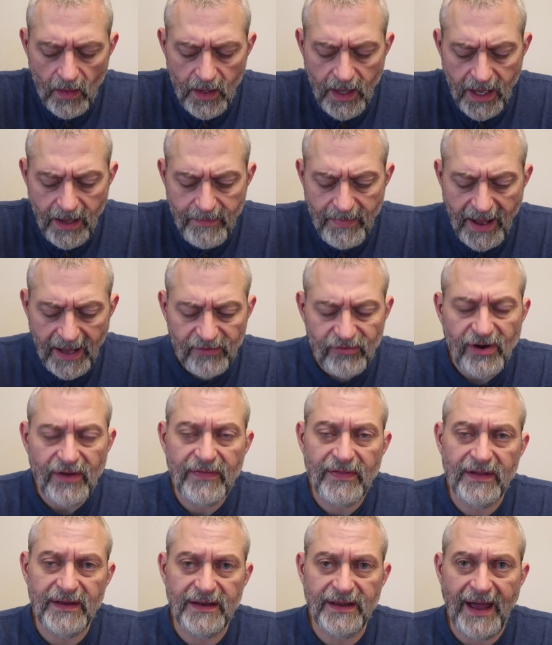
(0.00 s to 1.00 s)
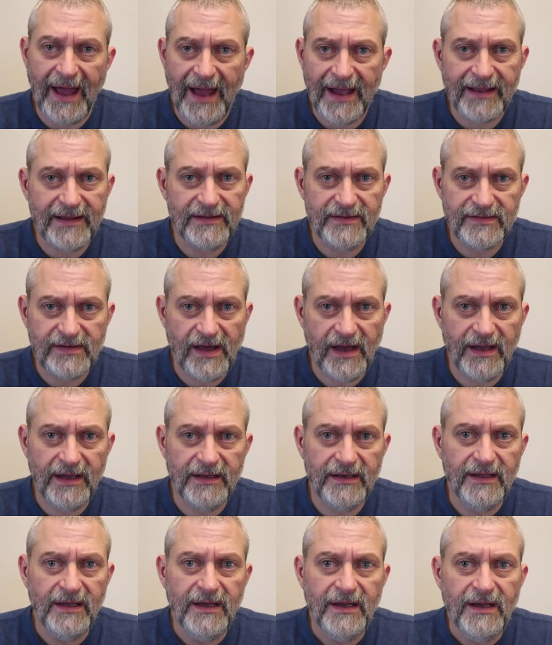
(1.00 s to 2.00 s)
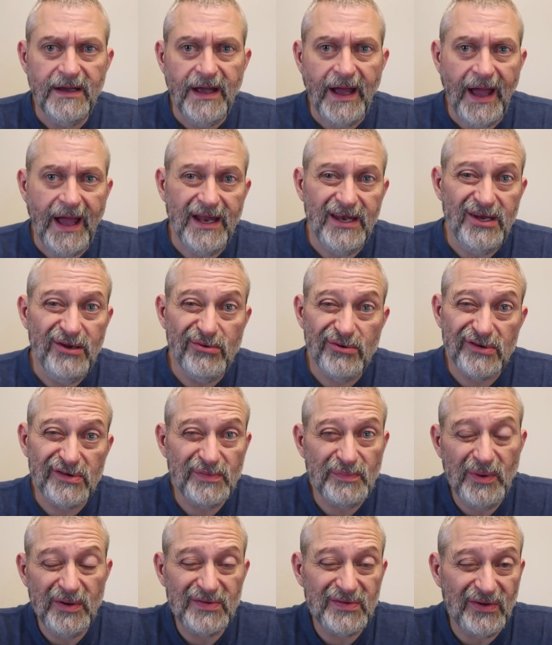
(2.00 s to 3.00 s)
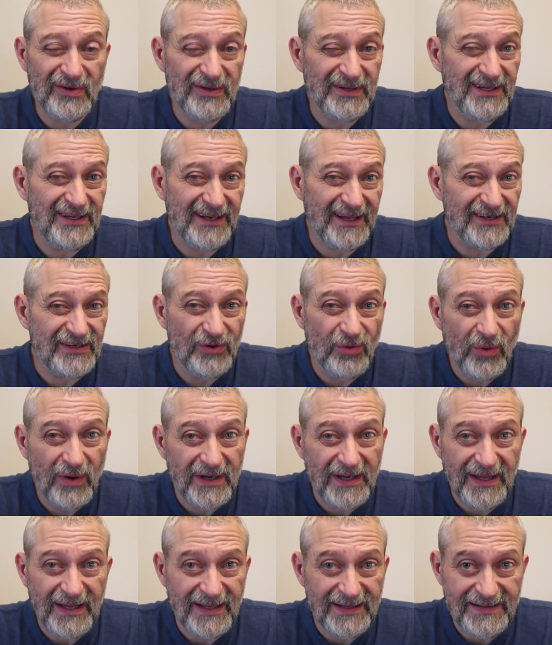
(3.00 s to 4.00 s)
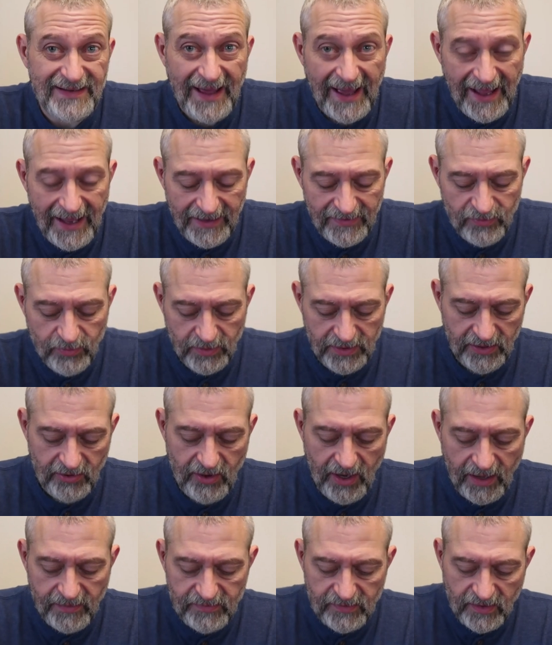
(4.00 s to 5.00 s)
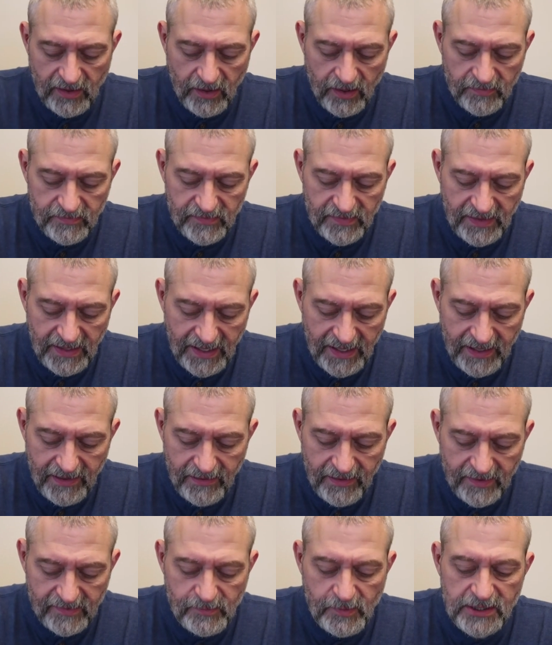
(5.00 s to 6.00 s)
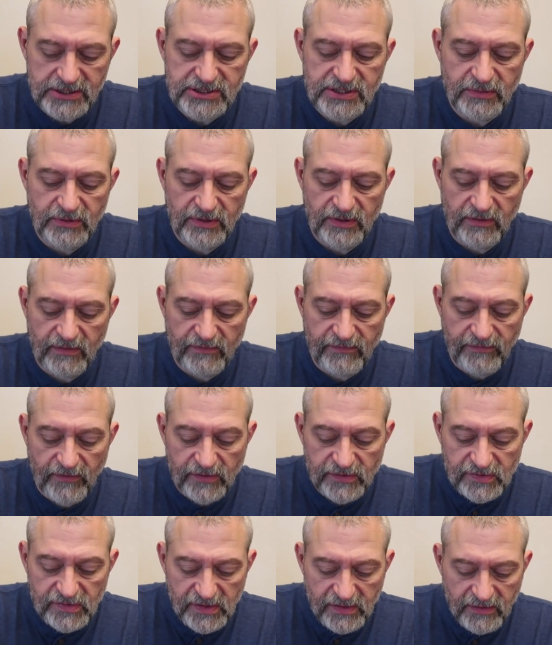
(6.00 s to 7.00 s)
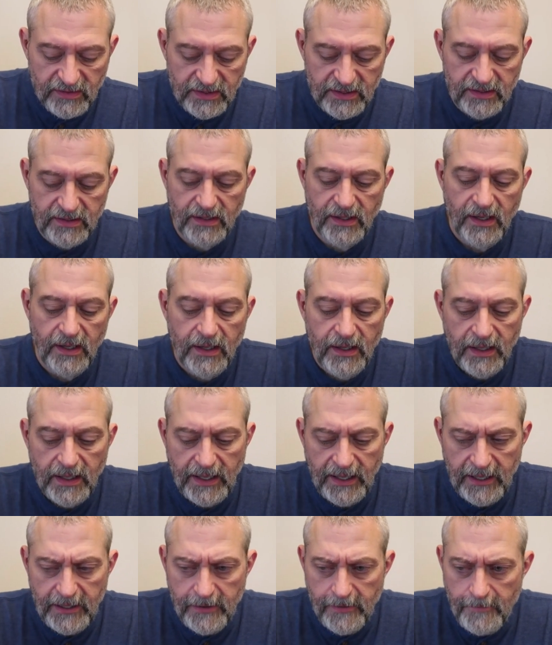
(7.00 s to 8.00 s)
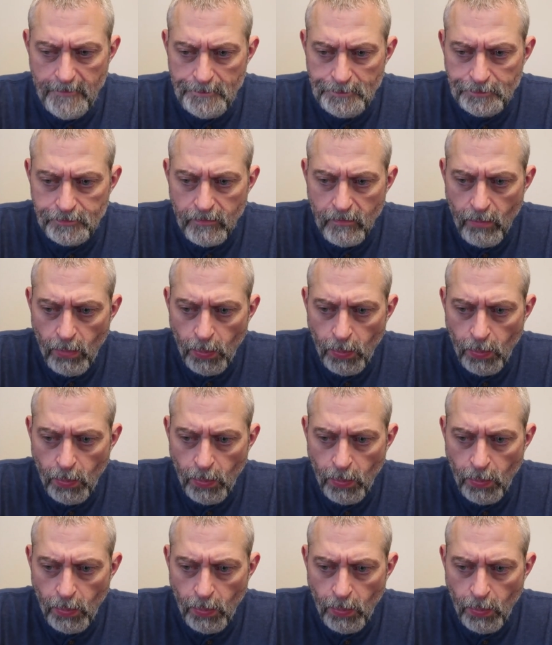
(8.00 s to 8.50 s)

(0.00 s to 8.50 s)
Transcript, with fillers: um, I tried the Atkins diet and you were supposed to only get like 20 a day, 20 grams of carbs a day, especially when you were first doing it. Um,